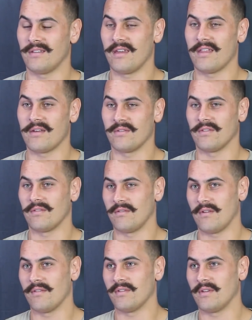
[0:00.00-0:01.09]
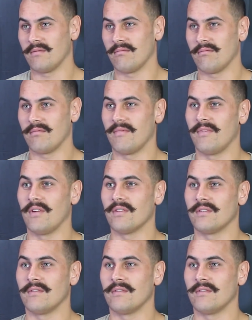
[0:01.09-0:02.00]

So that was obviously first.